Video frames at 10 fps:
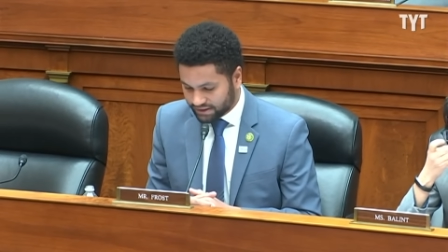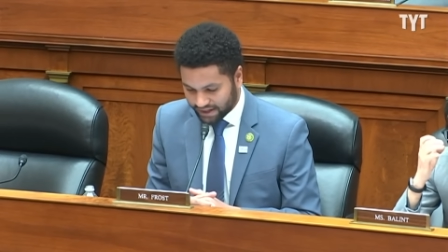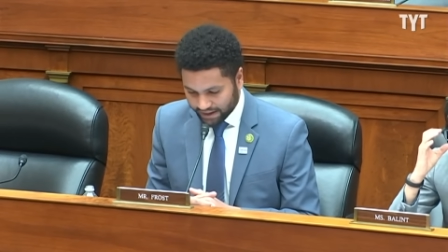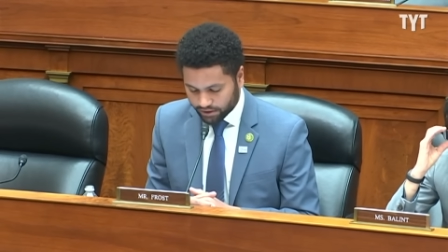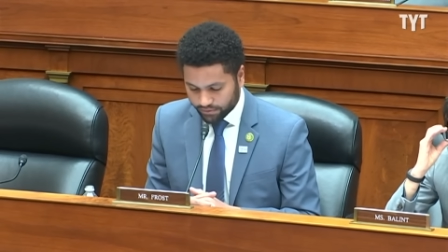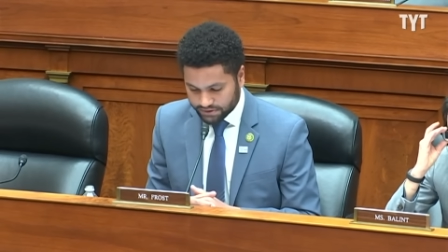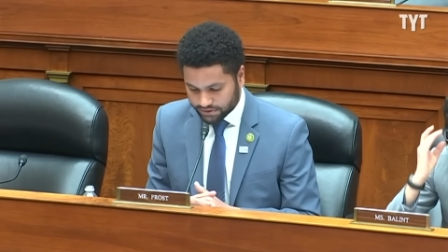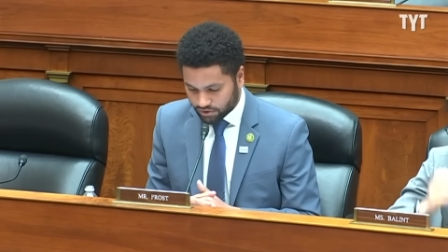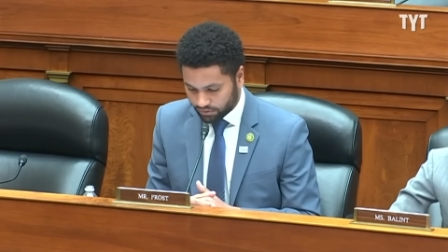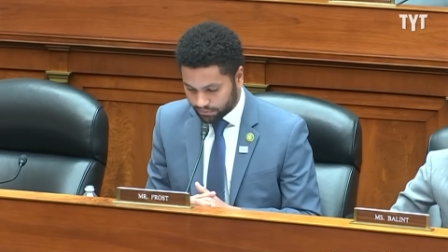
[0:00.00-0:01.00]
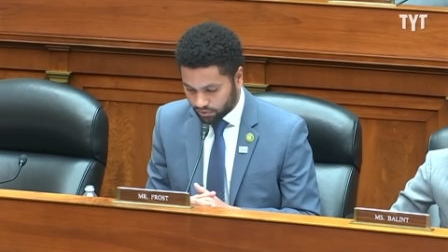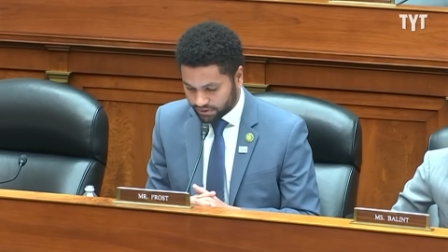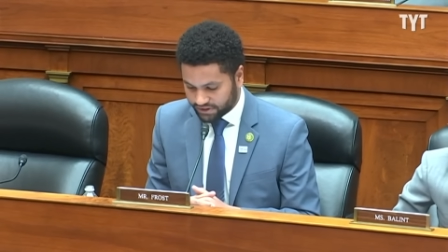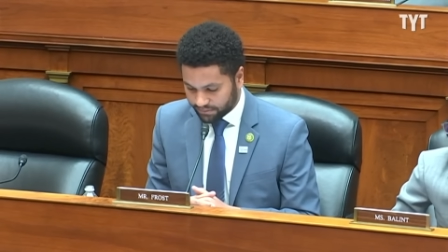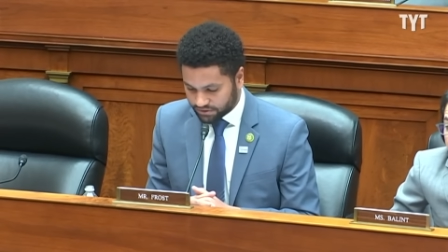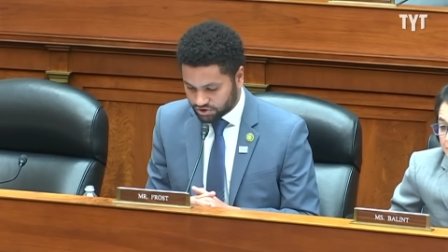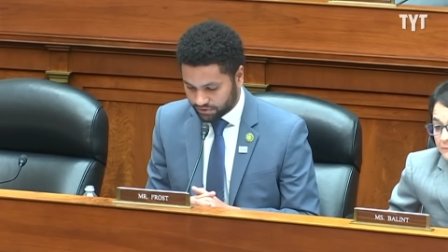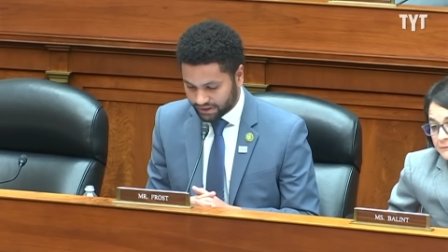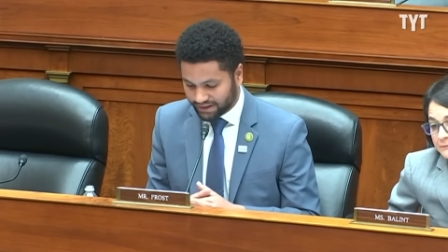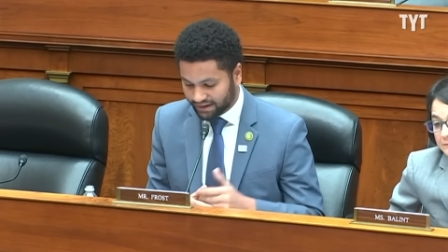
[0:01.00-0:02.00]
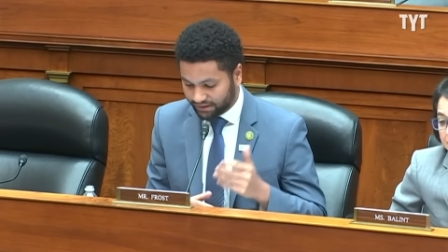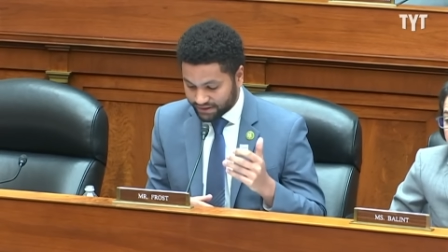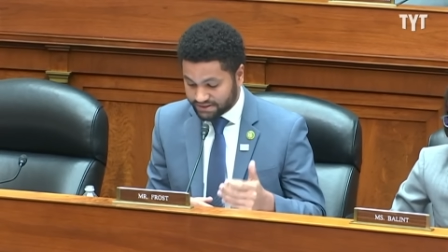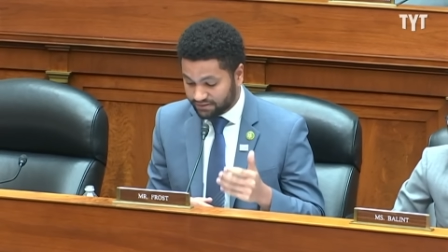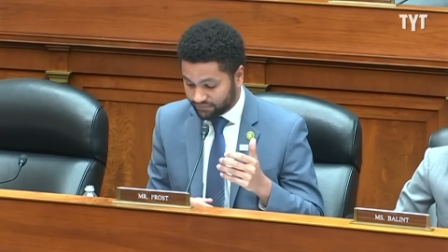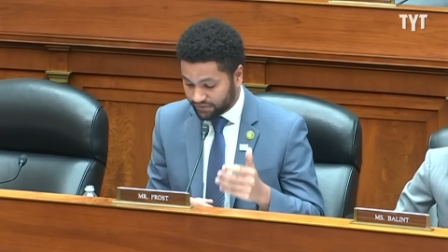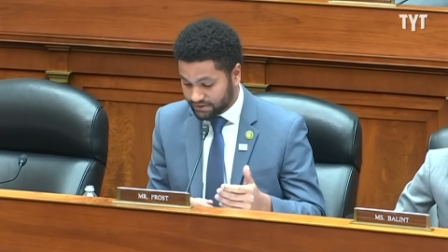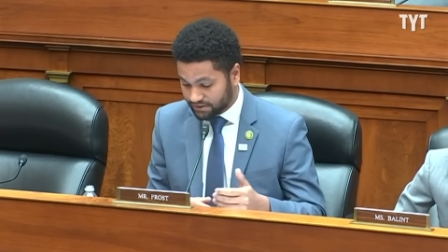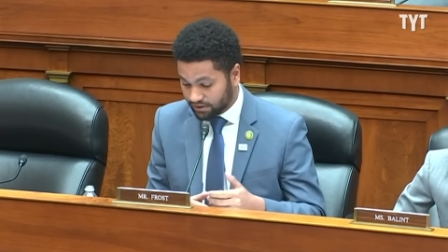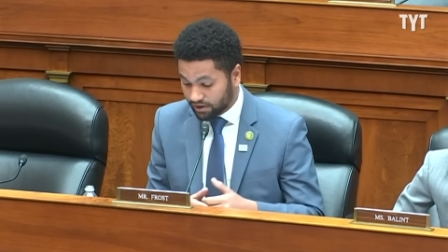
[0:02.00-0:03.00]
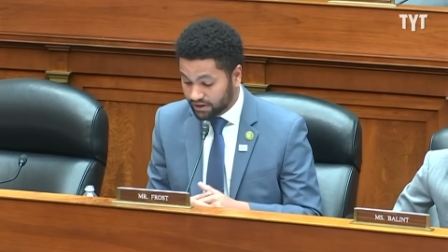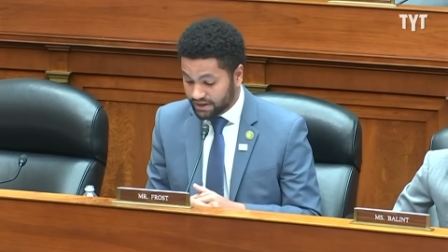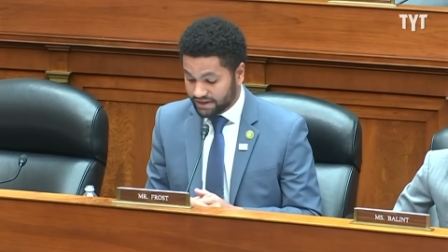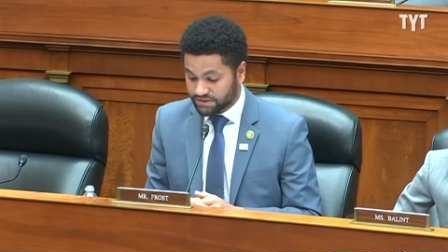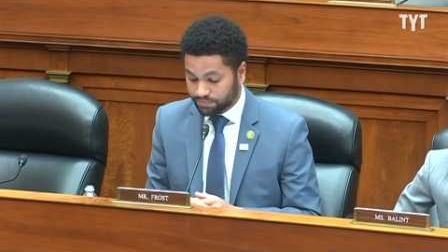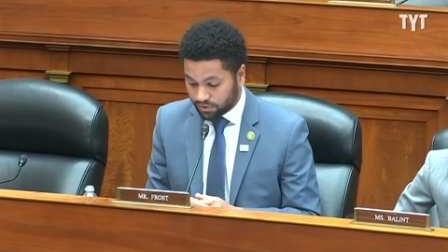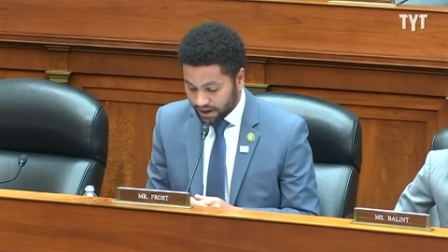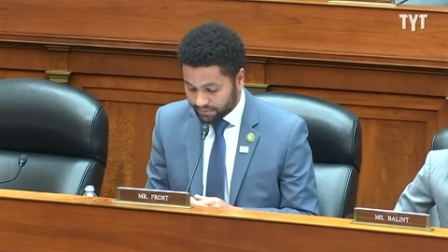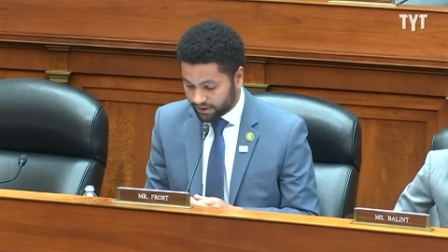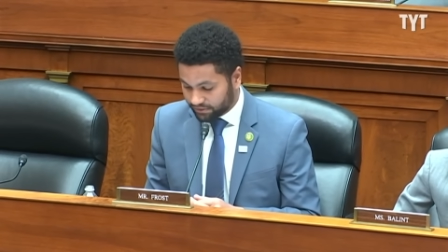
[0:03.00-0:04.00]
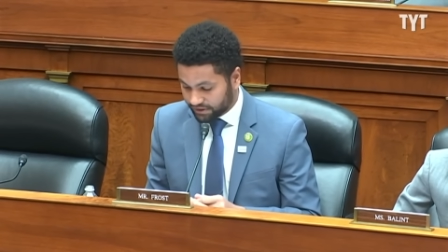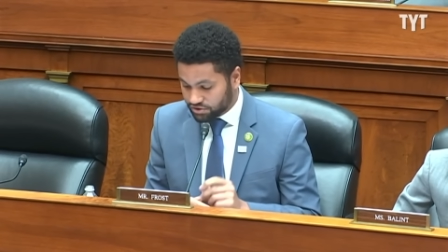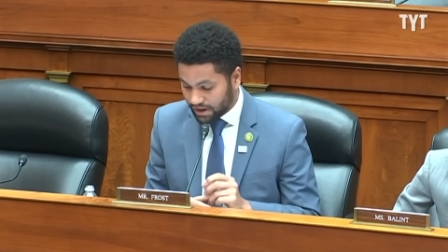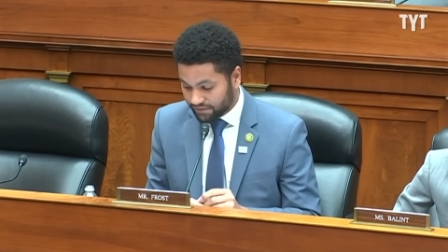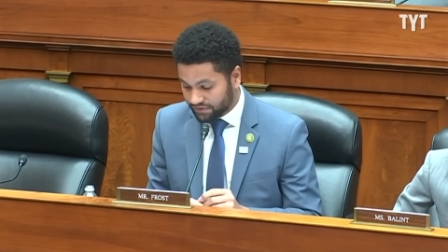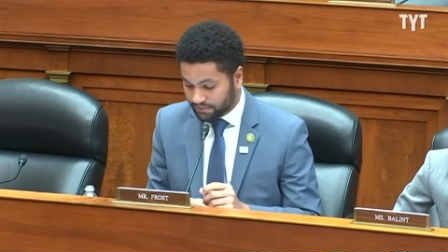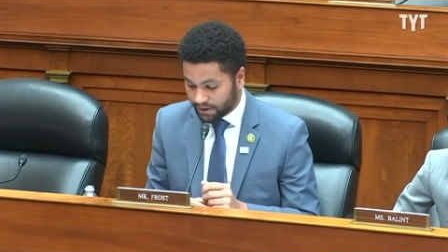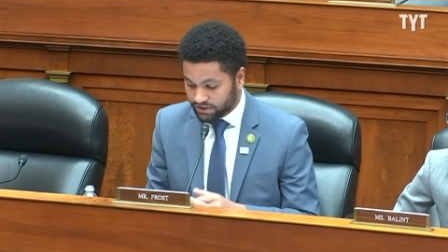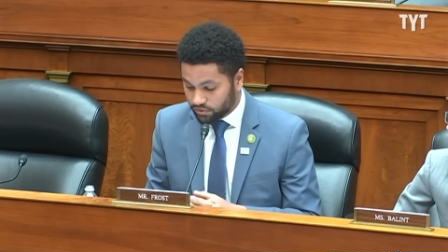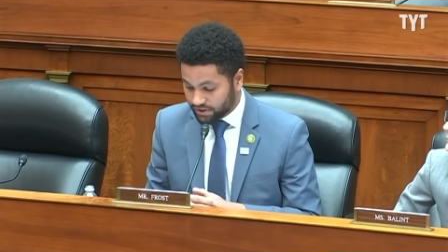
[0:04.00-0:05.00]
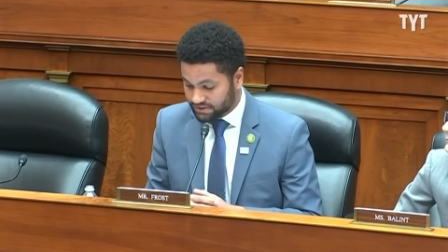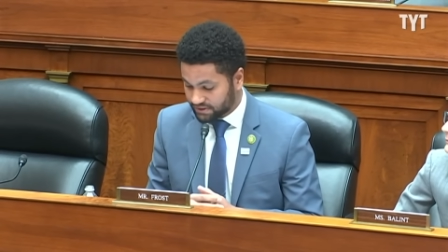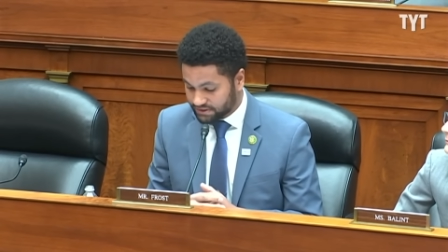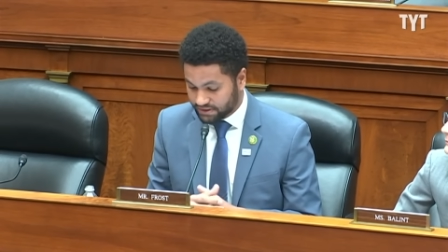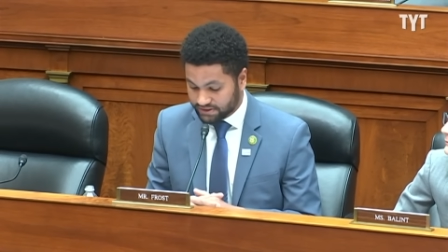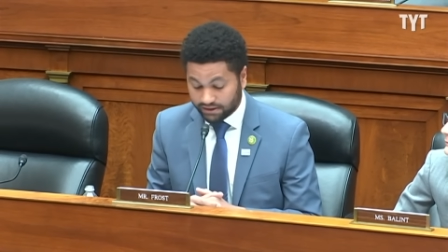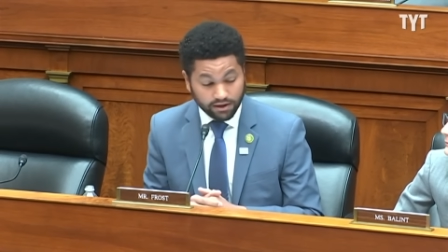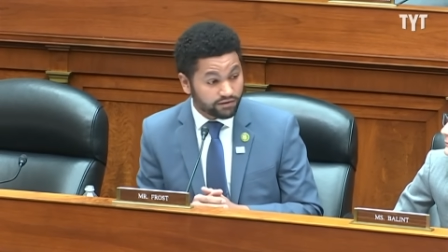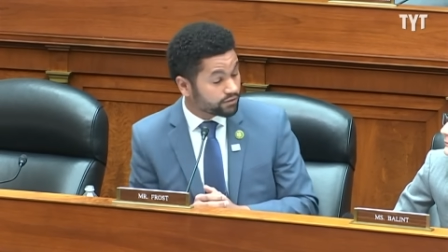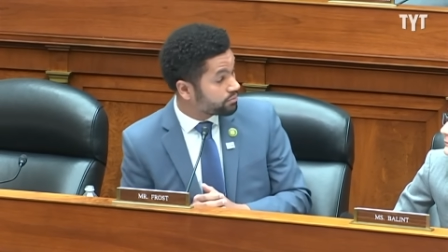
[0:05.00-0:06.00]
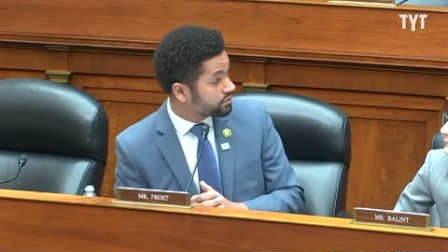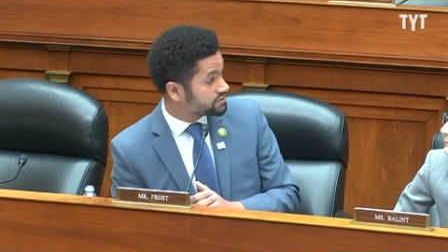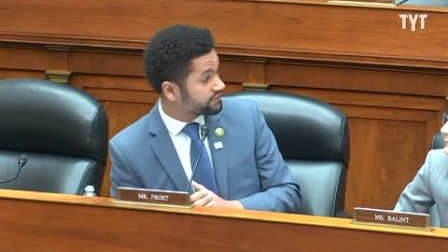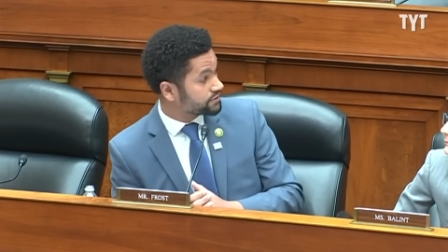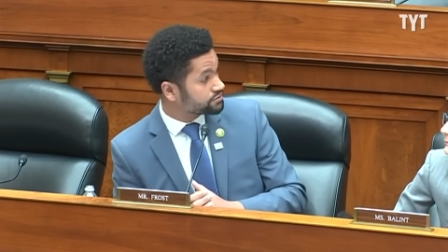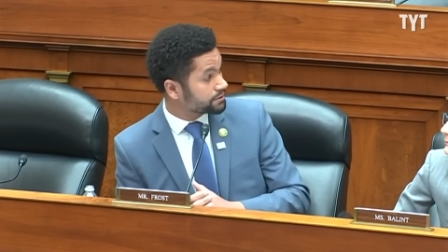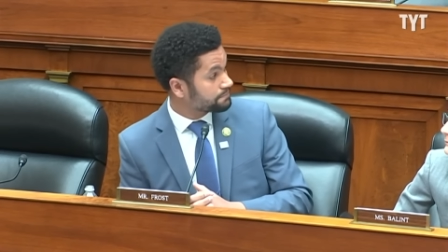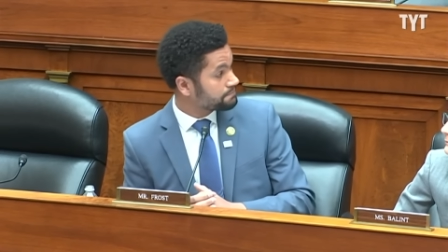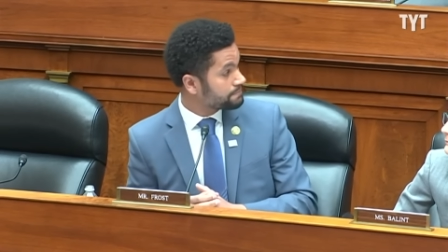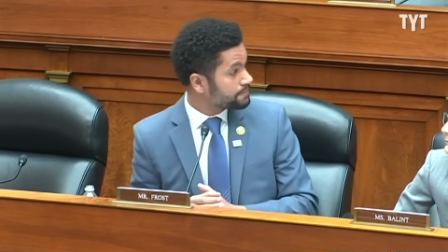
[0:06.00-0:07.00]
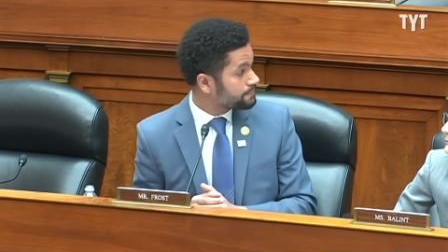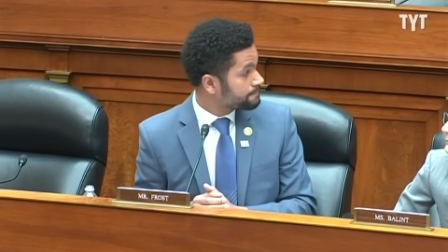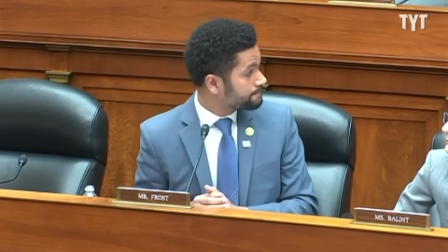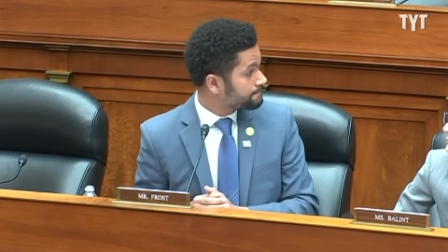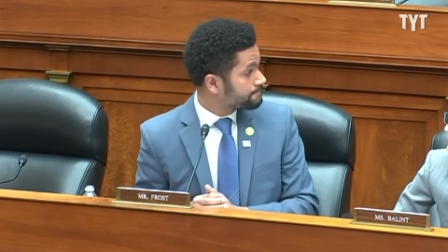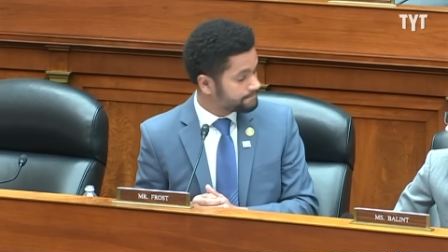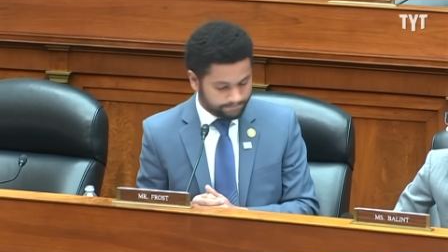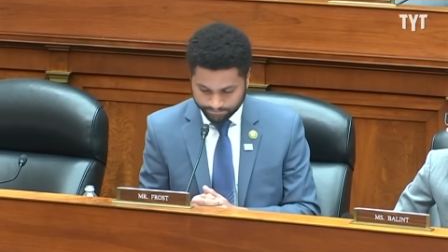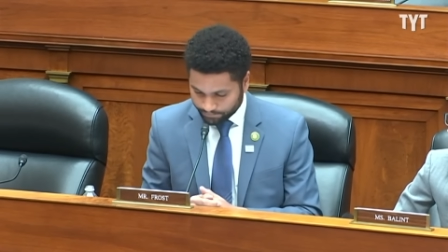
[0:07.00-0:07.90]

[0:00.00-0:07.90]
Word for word: Cato Institute report demonstrating that illicit fentanyl is primarily trafficked by U S citizens at lawful ports of entry. Without objection.